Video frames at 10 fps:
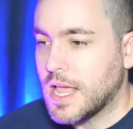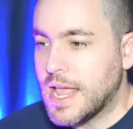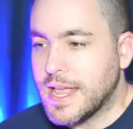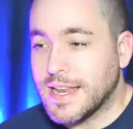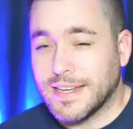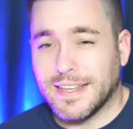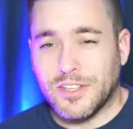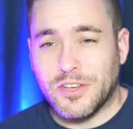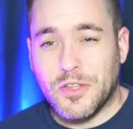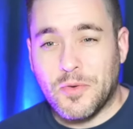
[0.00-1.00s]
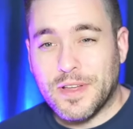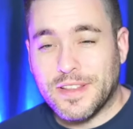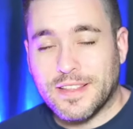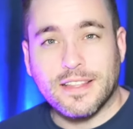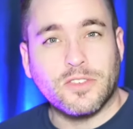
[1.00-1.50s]
And you know
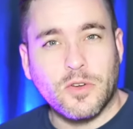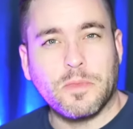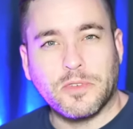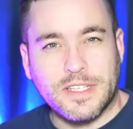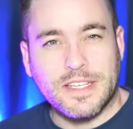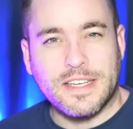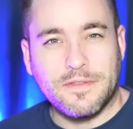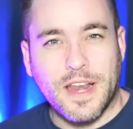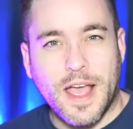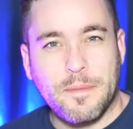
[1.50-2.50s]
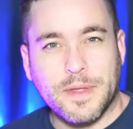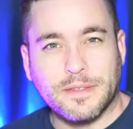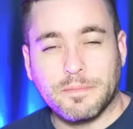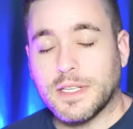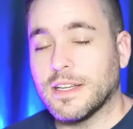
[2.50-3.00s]
what? This almost didn't even
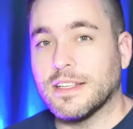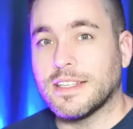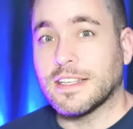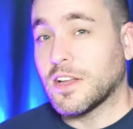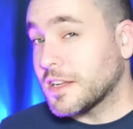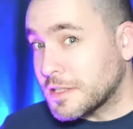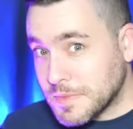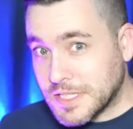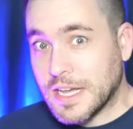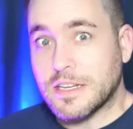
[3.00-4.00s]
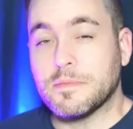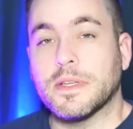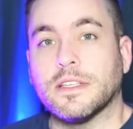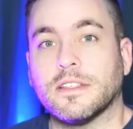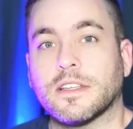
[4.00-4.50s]
happen because as awesome as Gundam
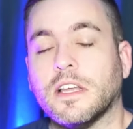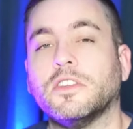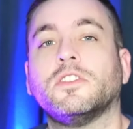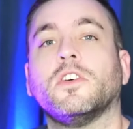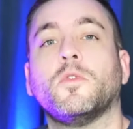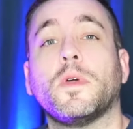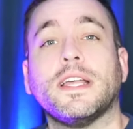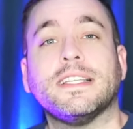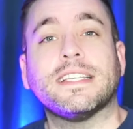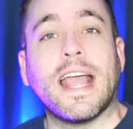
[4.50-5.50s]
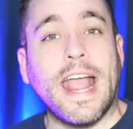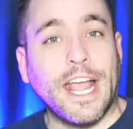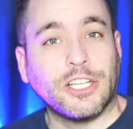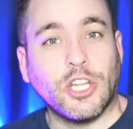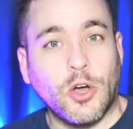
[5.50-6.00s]
is, so is
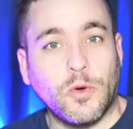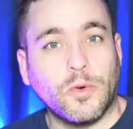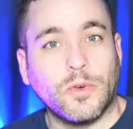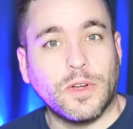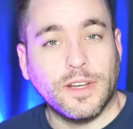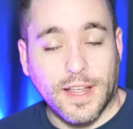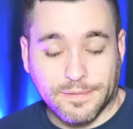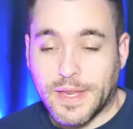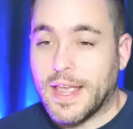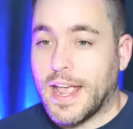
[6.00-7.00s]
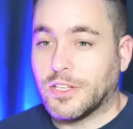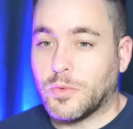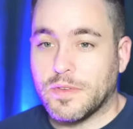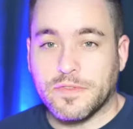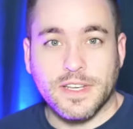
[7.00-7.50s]
Halo. And yeah,
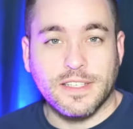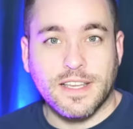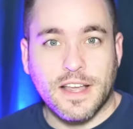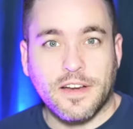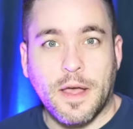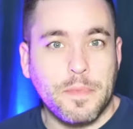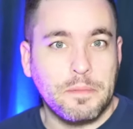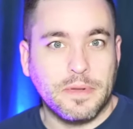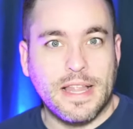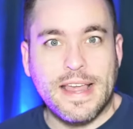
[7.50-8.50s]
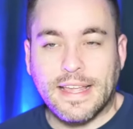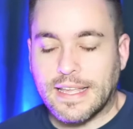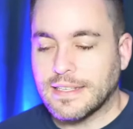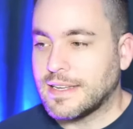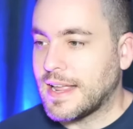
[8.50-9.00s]
Halo Infinite's out. I've been playing
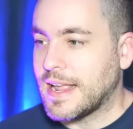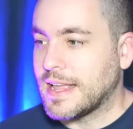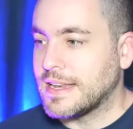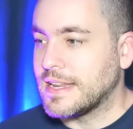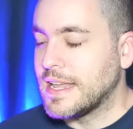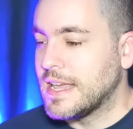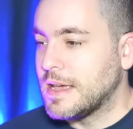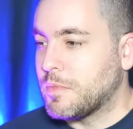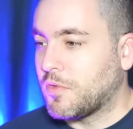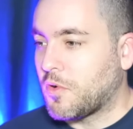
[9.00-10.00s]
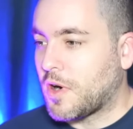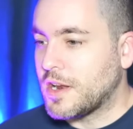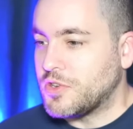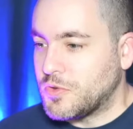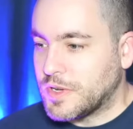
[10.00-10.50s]
it, and before I
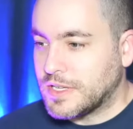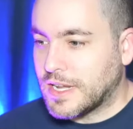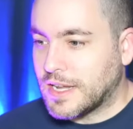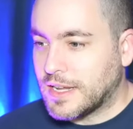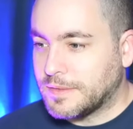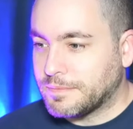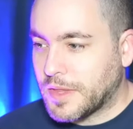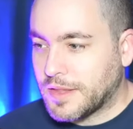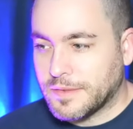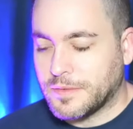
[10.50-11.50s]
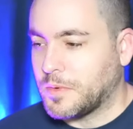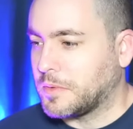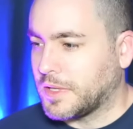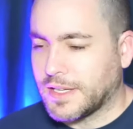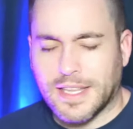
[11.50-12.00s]
knew it, um, we
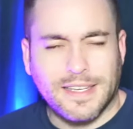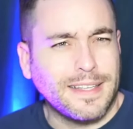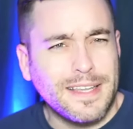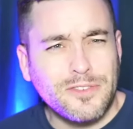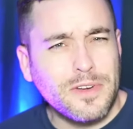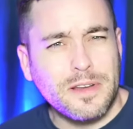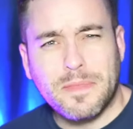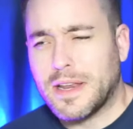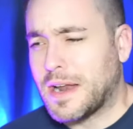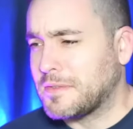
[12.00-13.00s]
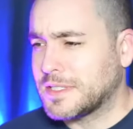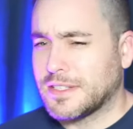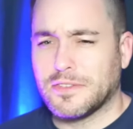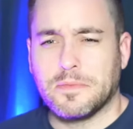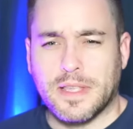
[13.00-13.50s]
were like getting the kids ready to bed. I was
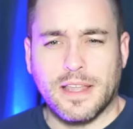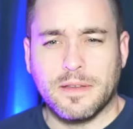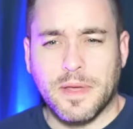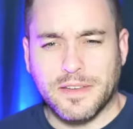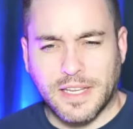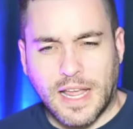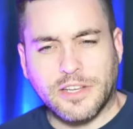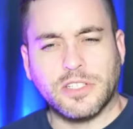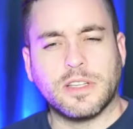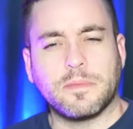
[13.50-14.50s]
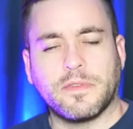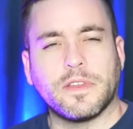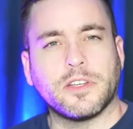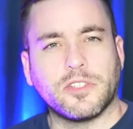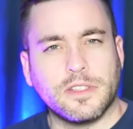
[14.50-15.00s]
going to be getting to bed. I was like, I ah, just let me
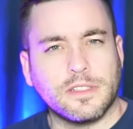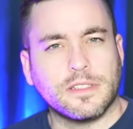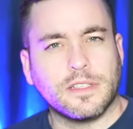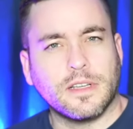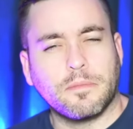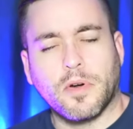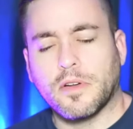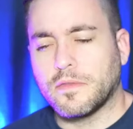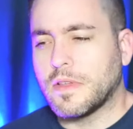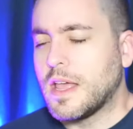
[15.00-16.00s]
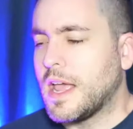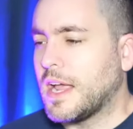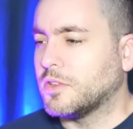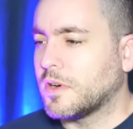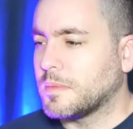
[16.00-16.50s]
finish this uh, part of
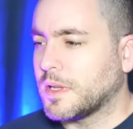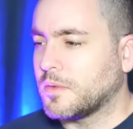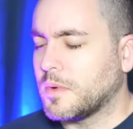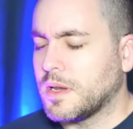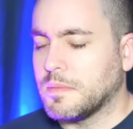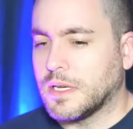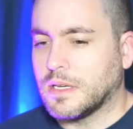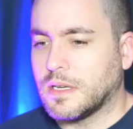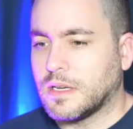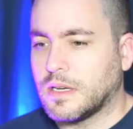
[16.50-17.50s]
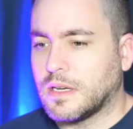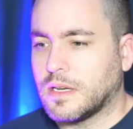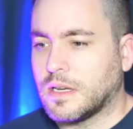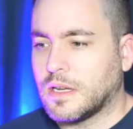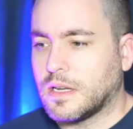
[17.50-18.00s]
Halo, and I'm like, wait a minute,
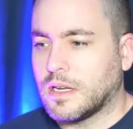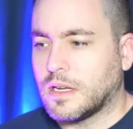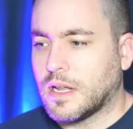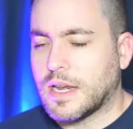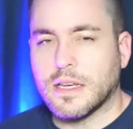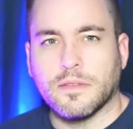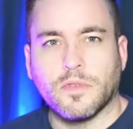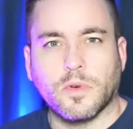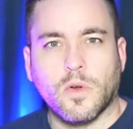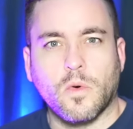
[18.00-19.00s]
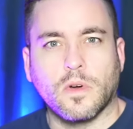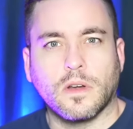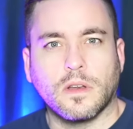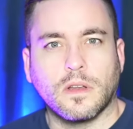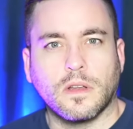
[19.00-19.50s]
I didn't even
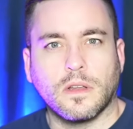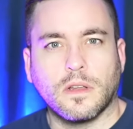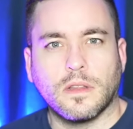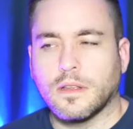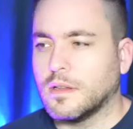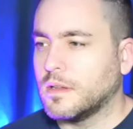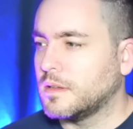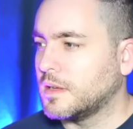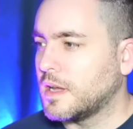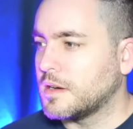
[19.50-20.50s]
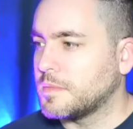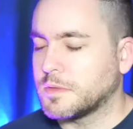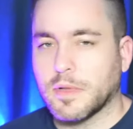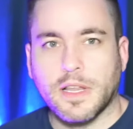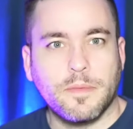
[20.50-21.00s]
record the the Gundam
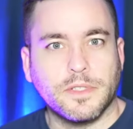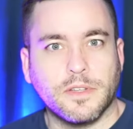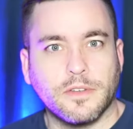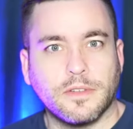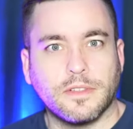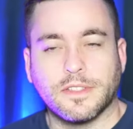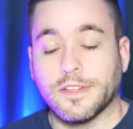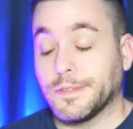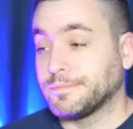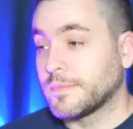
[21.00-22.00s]
Explain episode. So